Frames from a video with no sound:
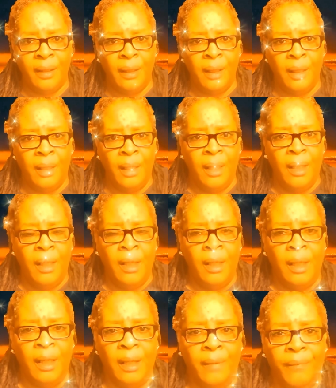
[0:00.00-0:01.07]

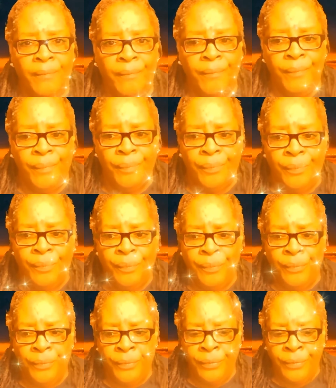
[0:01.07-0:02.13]

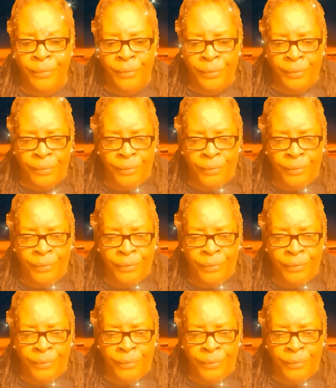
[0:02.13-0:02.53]
Nothing is said.